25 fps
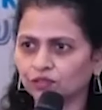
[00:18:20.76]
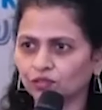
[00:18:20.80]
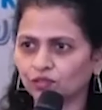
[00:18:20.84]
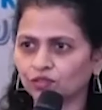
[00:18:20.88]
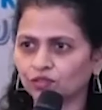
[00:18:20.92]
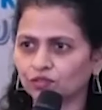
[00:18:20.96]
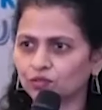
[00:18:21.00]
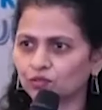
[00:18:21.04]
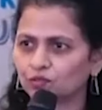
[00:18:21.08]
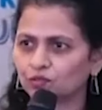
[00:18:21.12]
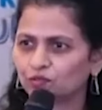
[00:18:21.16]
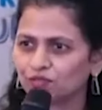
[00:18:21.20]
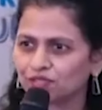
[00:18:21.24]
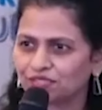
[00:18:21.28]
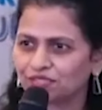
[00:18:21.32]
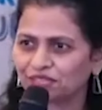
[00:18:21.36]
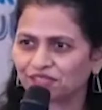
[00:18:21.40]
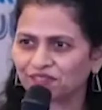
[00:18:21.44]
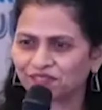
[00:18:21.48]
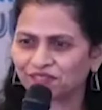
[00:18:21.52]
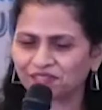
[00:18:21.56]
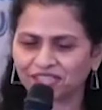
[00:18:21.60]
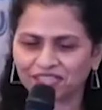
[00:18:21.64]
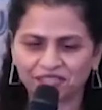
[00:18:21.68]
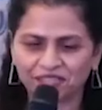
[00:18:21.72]
your schools
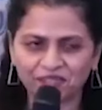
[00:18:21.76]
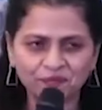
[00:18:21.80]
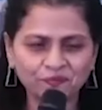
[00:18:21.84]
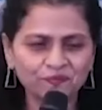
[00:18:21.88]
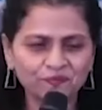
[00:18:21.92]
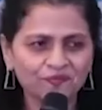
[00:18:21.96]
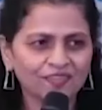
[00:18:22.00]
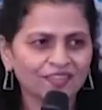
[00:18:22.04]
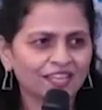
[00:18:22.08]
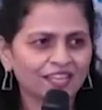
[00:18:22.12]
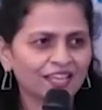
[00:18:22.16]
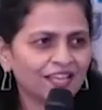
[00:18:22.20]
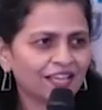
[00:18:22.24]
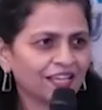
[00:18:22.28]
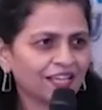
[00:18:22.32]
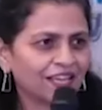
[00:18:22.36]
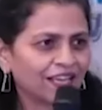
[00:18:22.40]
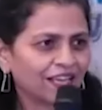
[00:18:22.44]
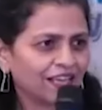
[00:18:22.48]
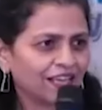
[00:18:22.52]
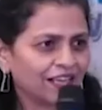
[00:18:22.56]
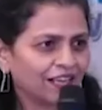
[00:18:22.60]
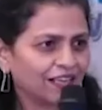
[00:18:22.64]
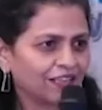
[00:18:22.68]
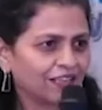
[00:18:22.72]
have done.
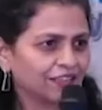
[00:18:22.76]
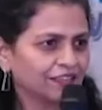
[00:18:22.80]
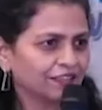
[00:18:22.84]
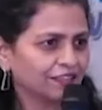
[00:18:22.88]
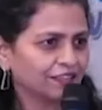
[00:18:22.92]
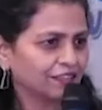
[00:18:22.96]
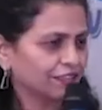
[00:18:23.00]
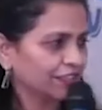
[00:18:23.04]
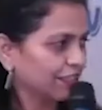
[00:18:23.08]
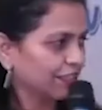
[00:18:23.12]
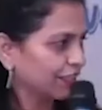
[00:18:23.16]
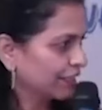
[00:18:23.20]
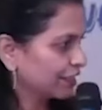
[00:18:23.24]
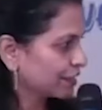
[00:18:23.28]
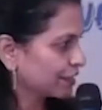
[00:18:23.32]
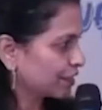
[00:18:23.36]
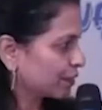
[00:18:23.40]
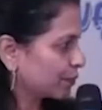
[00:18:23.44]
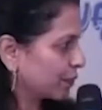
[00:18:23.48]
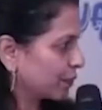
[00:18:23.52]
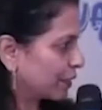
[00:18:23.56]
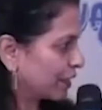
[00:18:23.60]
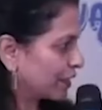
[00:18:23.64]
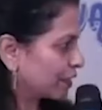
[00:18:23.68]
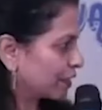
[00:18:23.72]
And the health
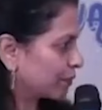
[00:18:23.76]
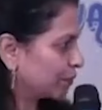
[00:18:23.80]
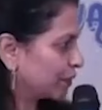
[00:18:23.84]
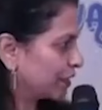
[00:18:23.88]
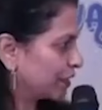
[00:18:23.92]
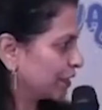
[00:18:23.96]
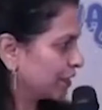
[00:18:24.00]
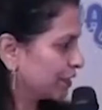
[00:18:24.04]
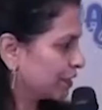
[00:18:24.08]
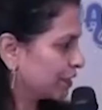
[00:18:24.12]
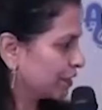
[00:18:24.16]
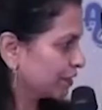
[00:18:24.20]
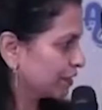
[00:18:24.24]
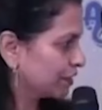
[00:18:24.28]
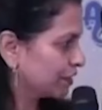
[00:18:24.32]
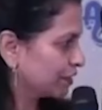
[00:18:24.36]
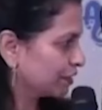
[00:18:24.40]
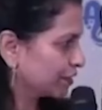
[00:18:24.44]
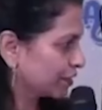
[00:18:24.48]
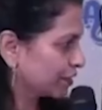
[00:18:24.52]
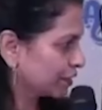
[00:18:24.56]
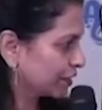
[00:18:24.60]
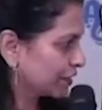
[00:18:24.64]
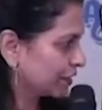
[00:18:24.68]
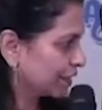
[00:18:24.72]
department,
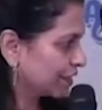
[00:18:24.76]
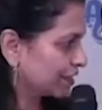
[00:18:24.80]
Dr.